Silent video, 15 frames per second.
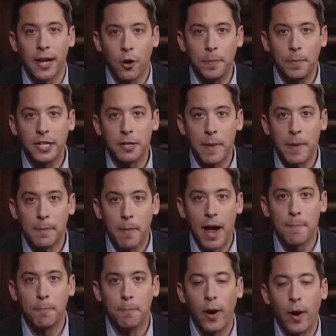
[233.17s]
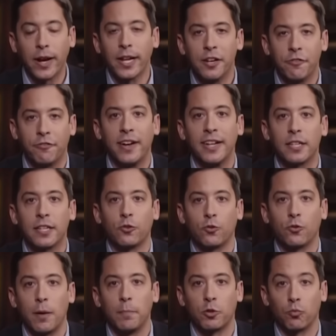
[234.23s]
helping to make my point in defense of
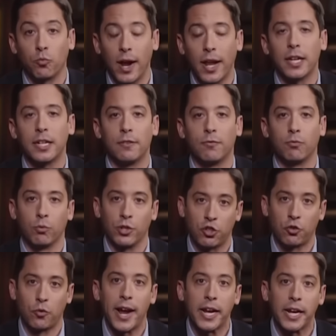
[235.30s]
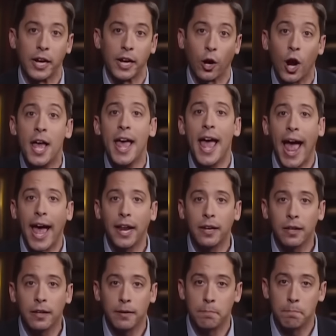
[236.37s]
Trump's relative restraint here. Had
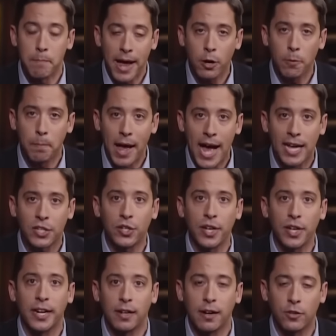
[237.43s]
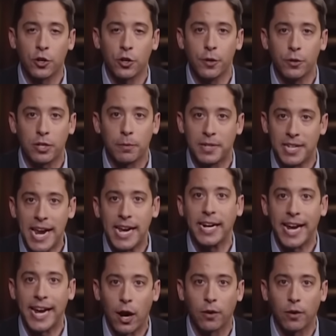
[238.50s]
Mayor Bass and Governor Newsom taken
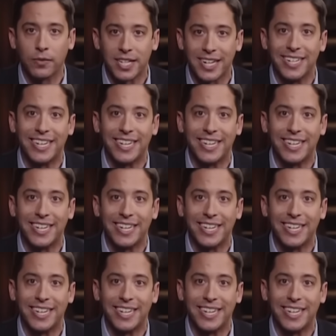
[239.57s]
care of this on